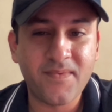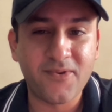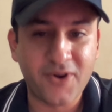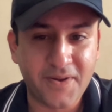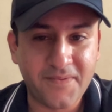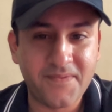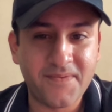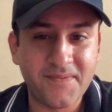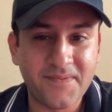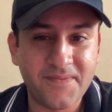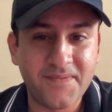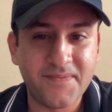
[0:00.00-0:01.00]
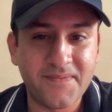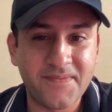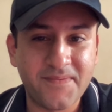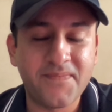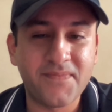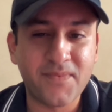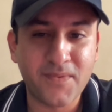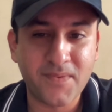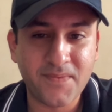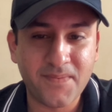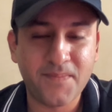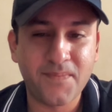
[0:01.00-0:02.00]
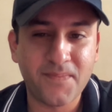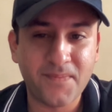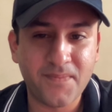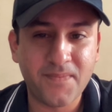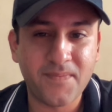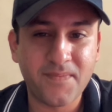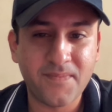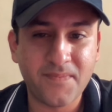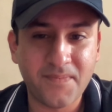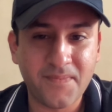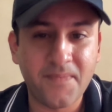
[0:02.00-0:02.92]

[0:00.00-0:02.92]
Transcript: No words are spoken by the person on screen.